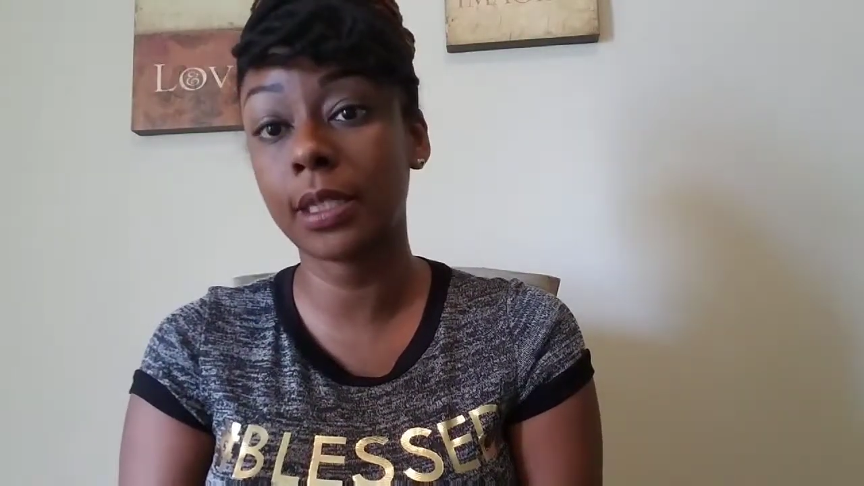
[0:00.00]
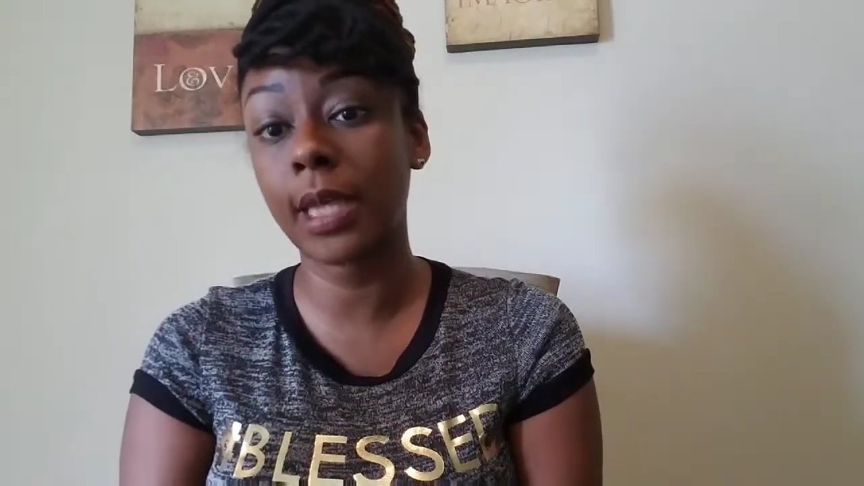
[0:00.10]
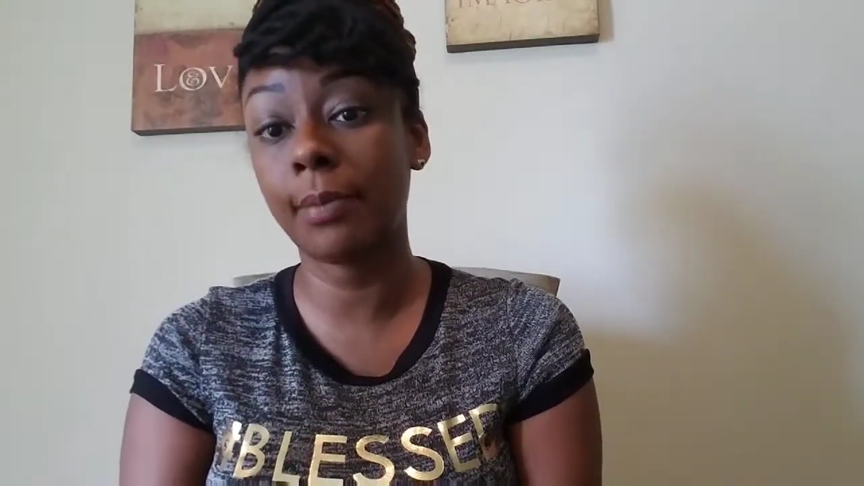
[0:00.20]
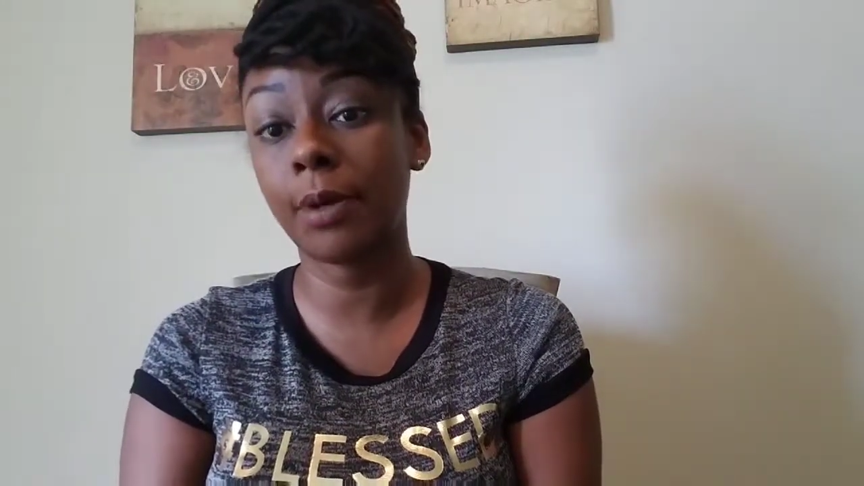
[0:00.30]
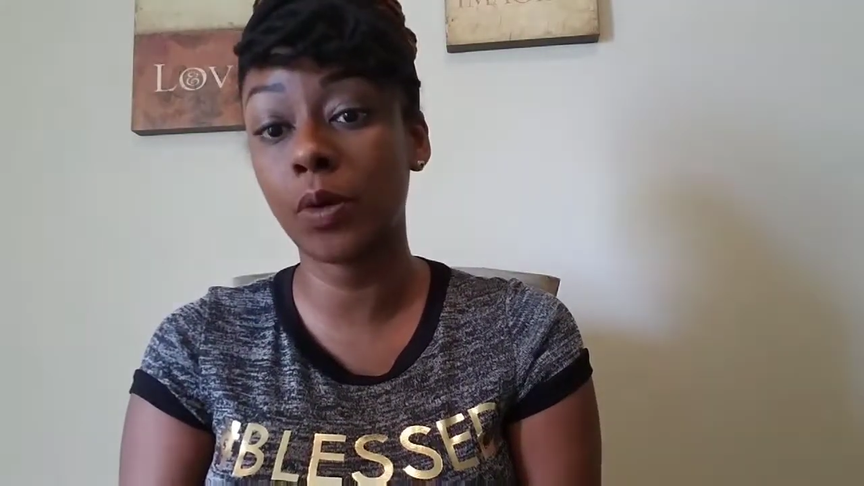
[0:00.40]
the
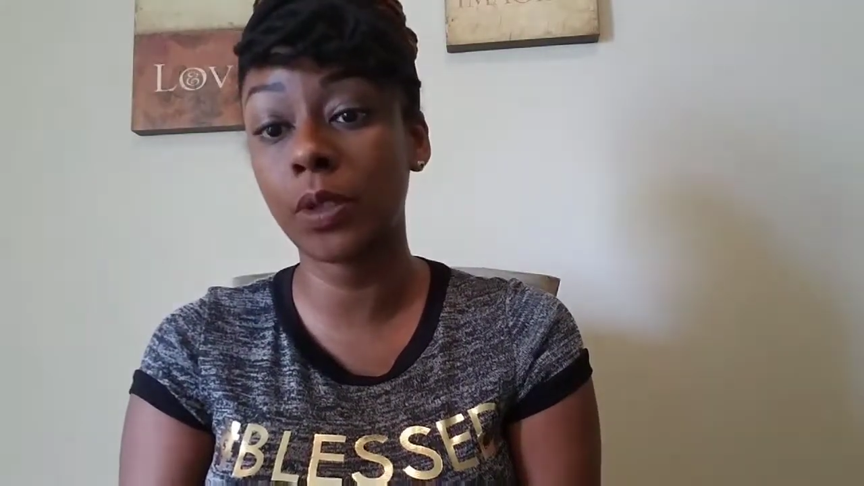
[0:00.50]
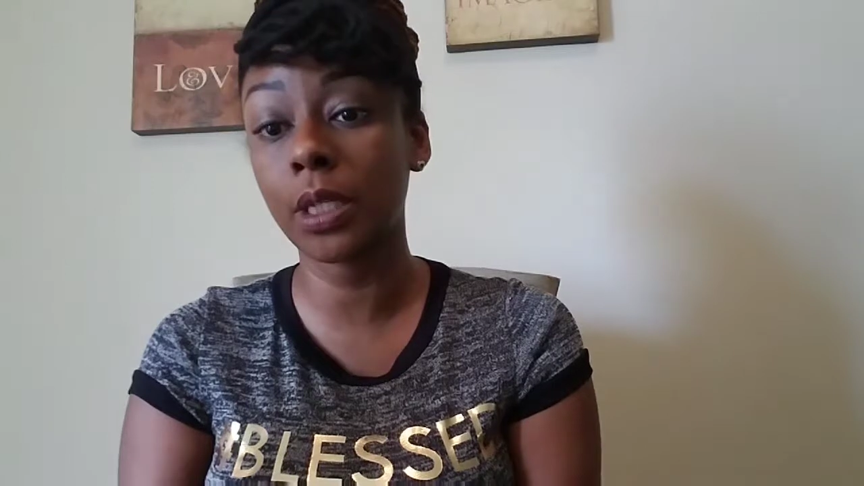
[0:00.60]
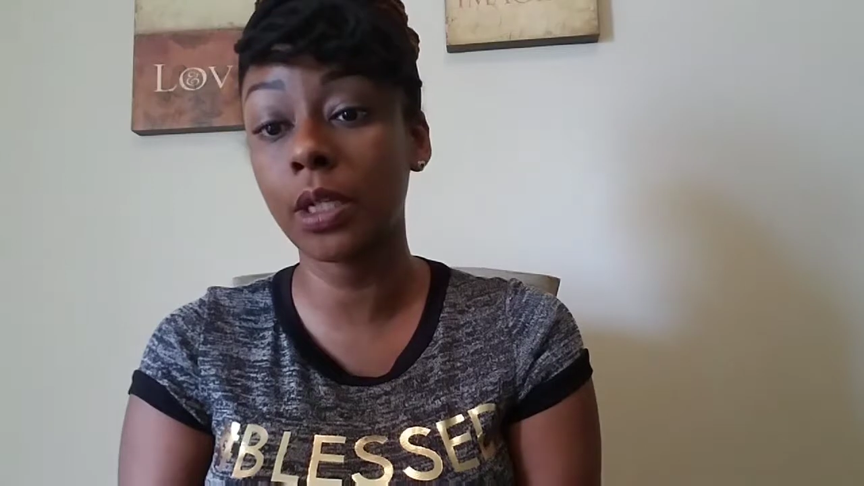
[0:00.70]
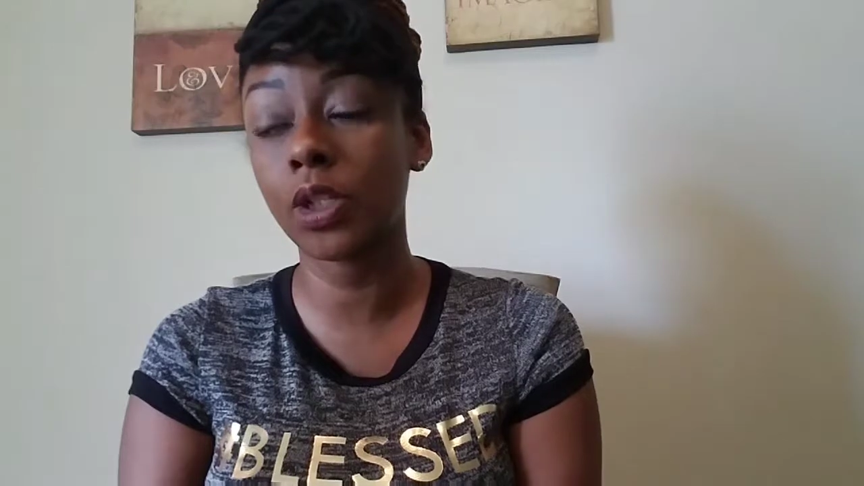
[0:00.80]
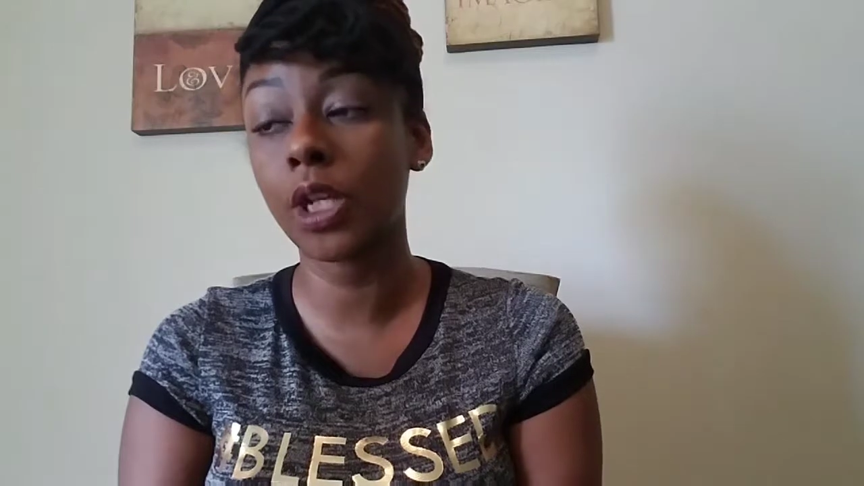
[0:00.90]
same
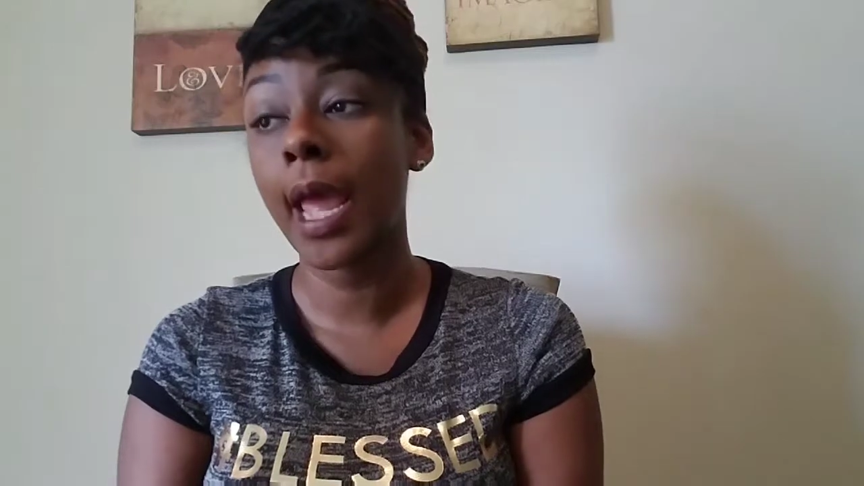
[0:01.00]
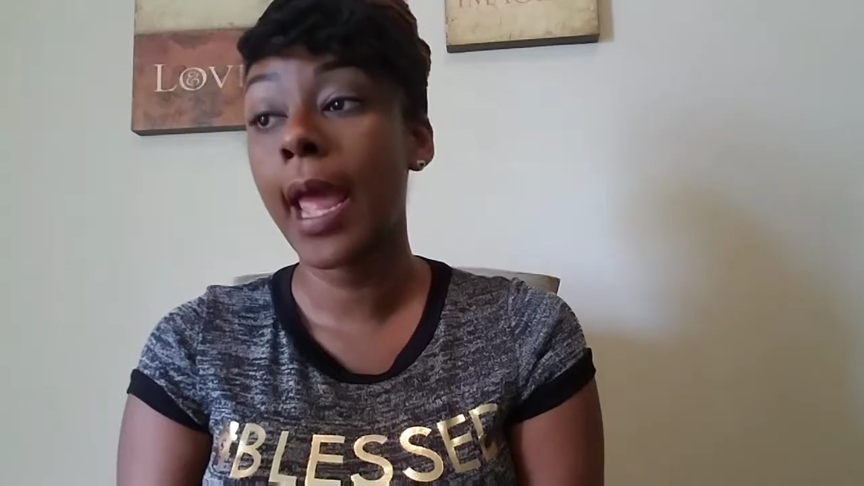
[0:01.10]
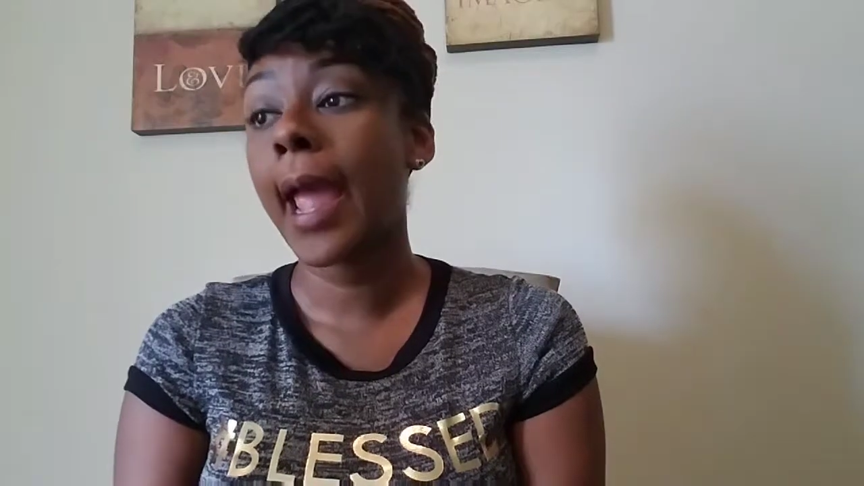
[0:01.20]
dosage.